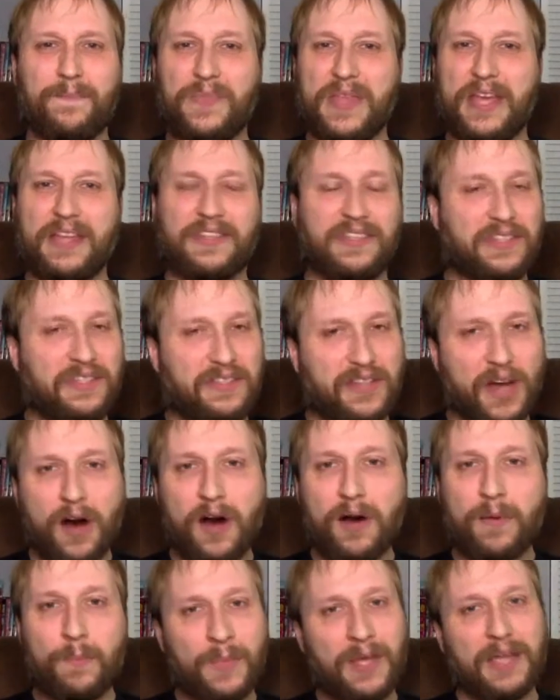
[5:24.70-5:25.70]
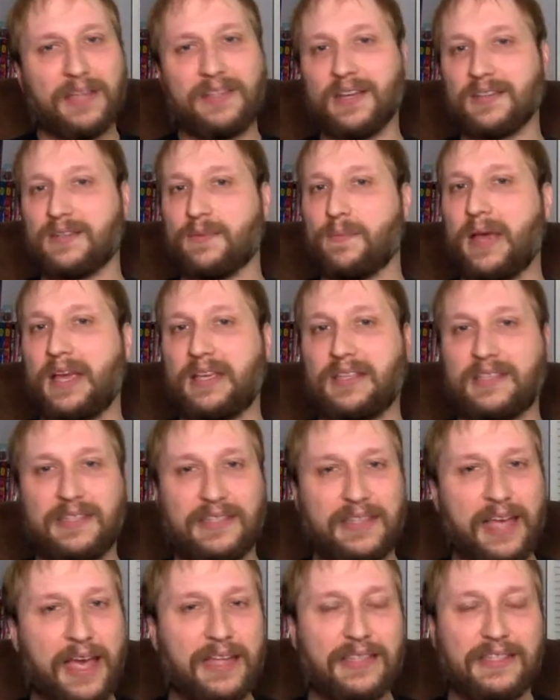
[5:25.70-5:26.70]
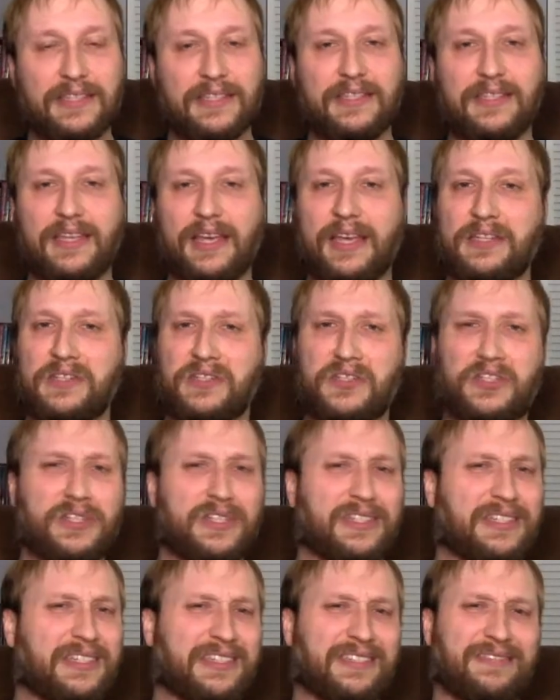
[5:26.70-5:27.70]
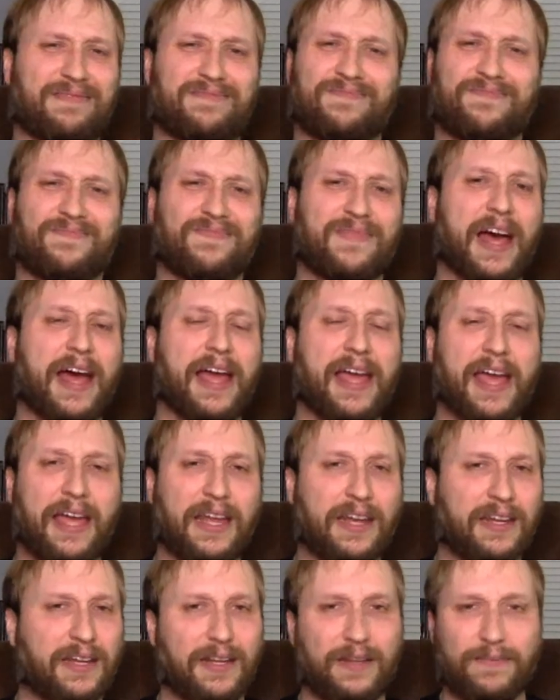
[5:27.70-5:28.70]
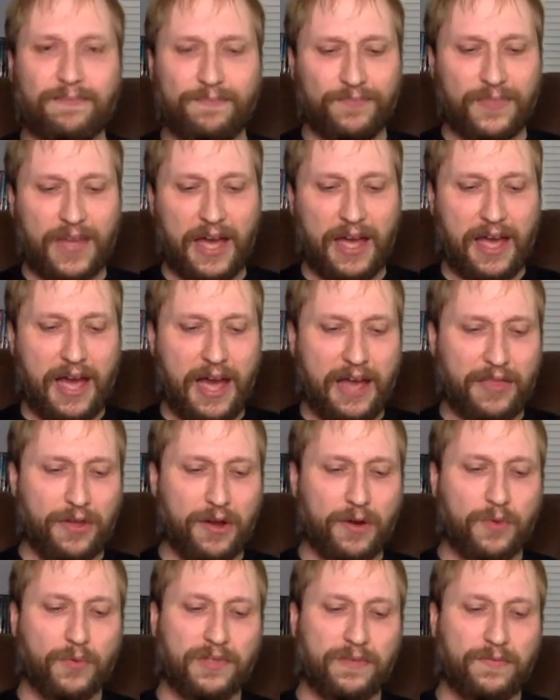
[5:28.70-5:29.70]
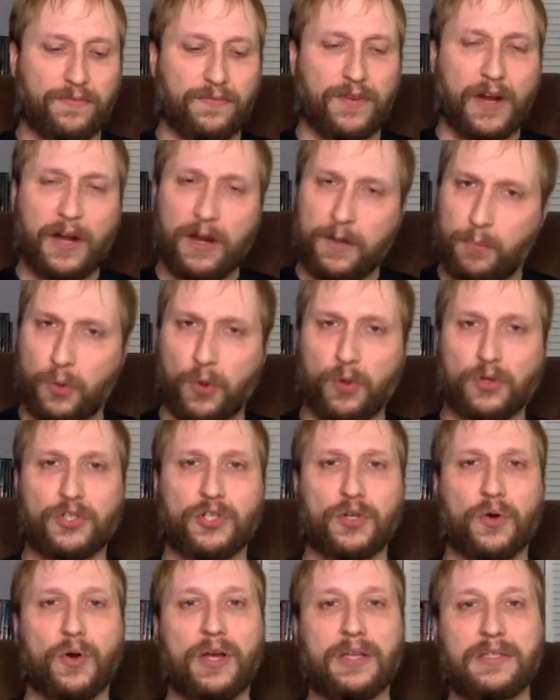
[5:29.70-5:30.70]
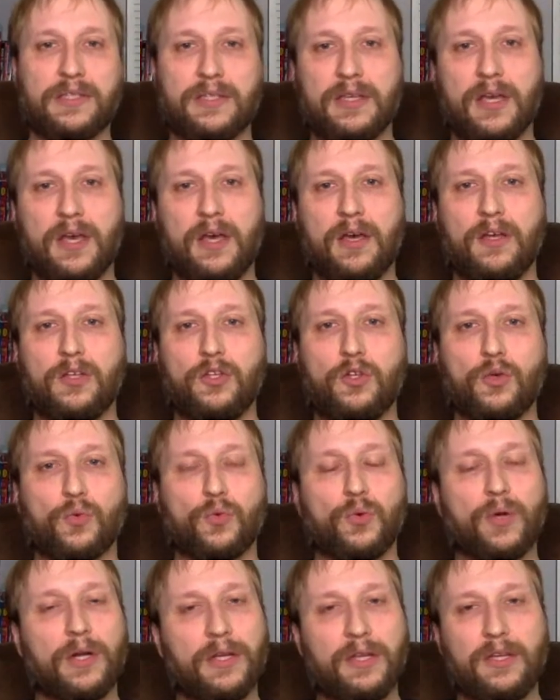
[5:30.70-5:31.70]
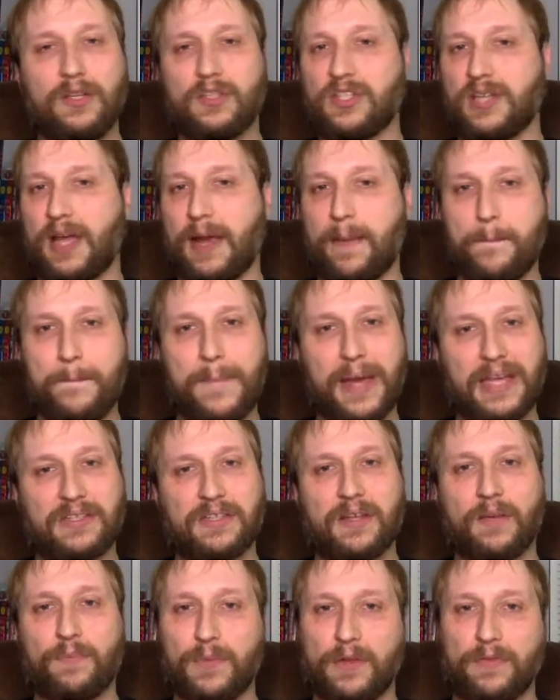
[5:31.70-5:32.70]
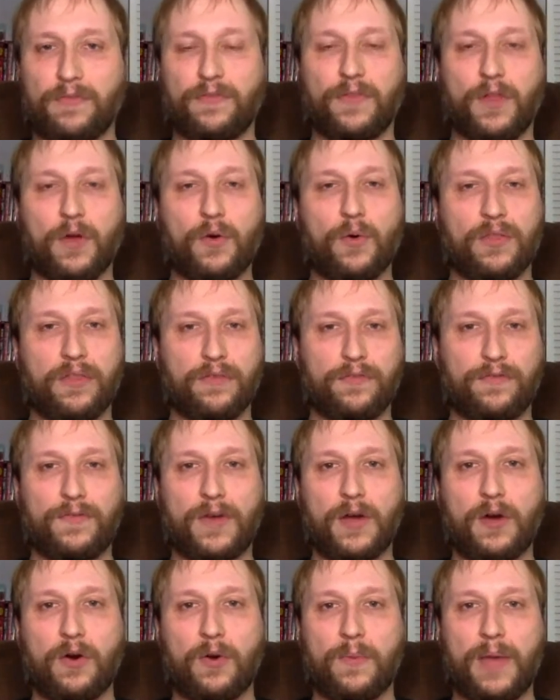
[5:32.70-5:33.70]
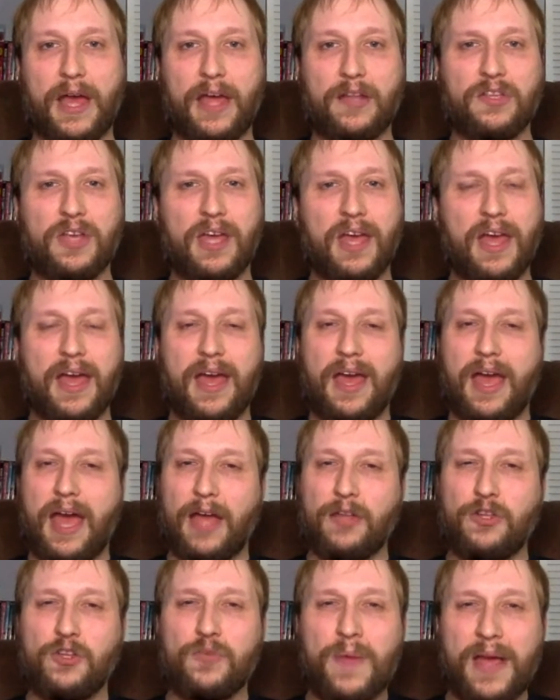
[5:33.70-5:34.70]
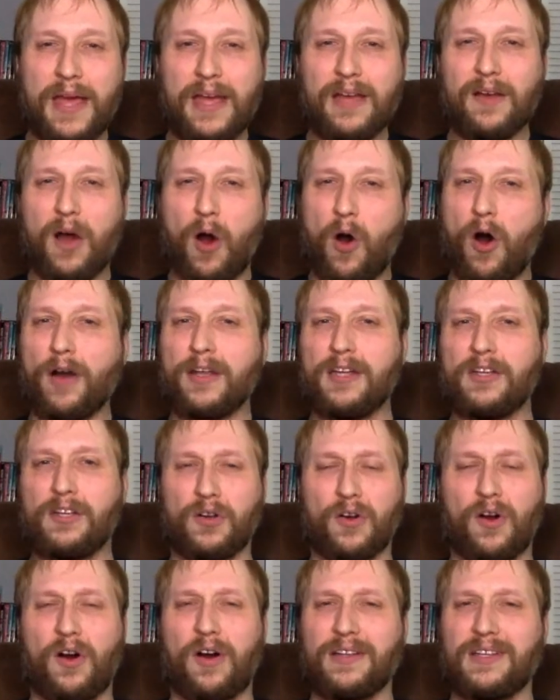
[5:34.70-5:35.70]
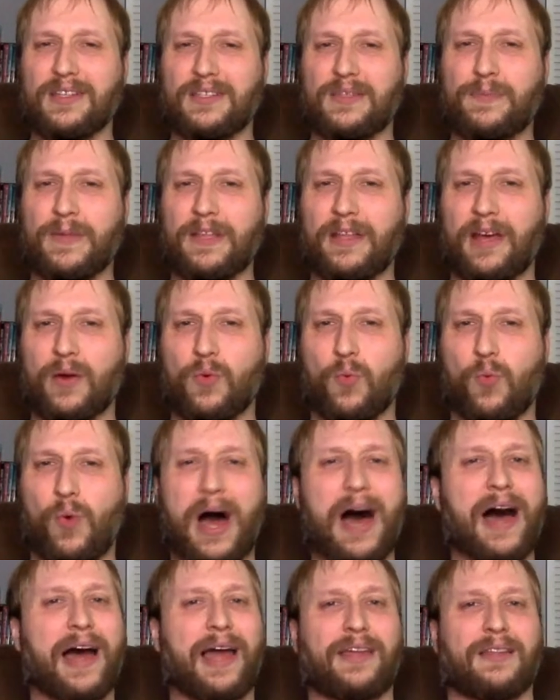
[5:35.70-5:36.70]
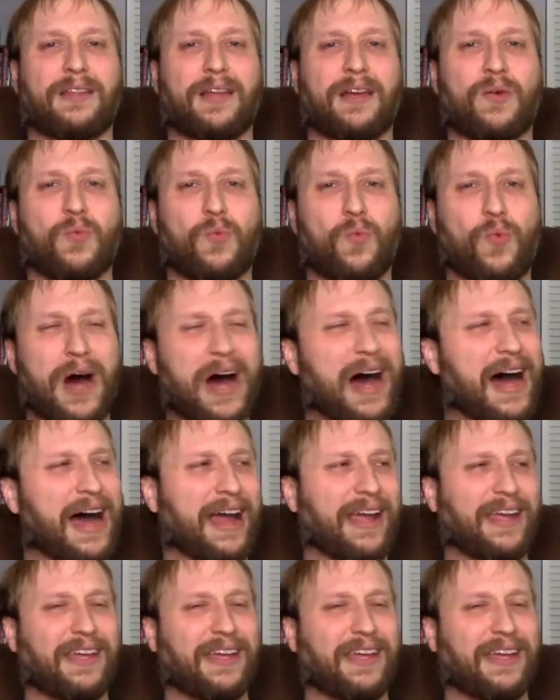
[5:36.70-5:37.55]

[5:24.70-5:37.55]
it's dumb it doesn't make sense it's just i hated it i, I thought it was a very poor choice you really just like messed up the flow of the film and and you make audience your audience be like why like why